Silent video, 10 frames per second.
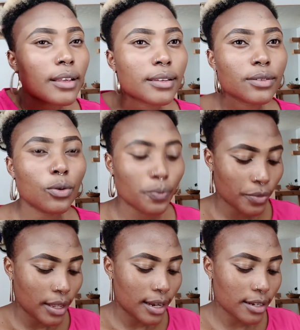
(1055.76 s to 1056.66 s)
So
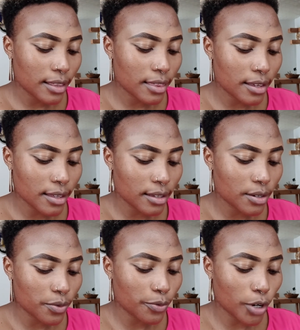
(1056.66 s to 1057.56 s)
another thing
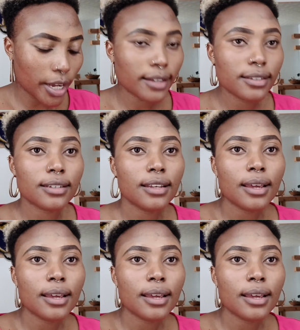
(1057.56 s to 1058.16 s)
that we forget,